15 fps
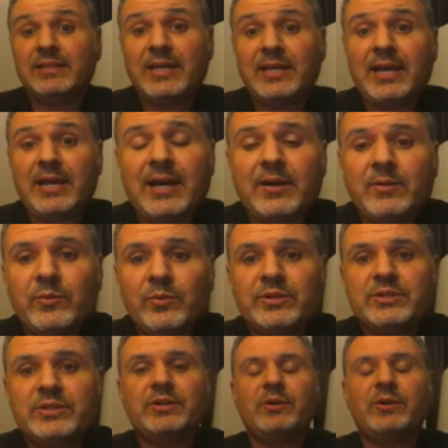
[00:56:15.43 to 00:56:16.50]
yeah.
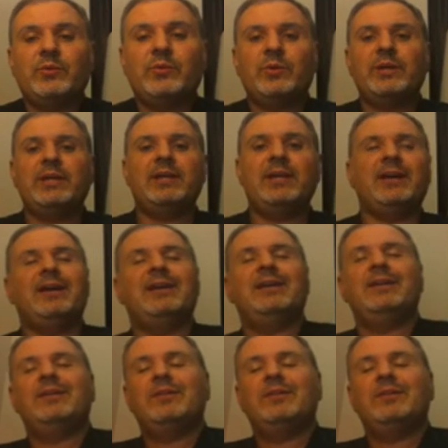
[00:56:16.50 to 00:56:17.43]
So we. Uh,